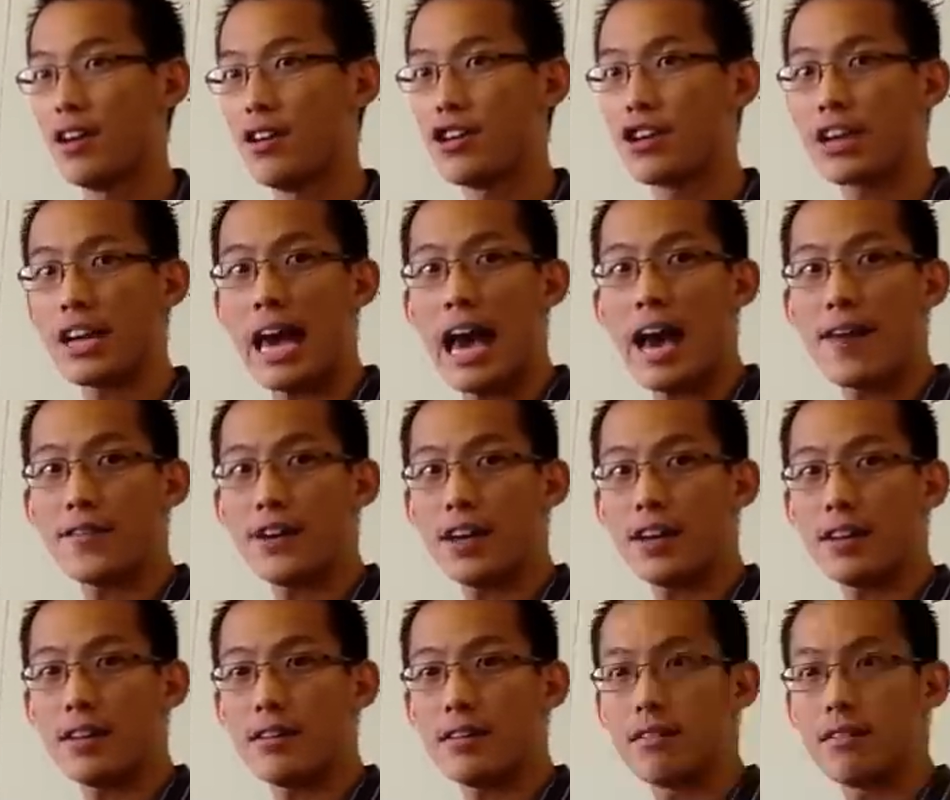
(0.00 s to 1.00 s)
You can have
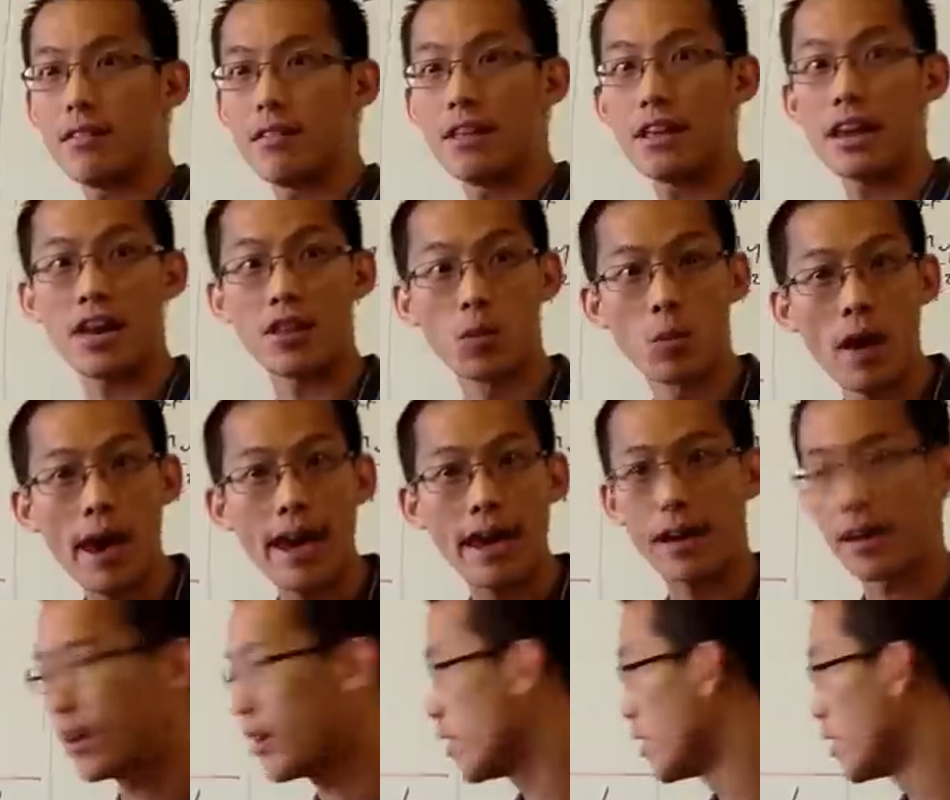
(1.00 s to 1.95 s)
it the other way.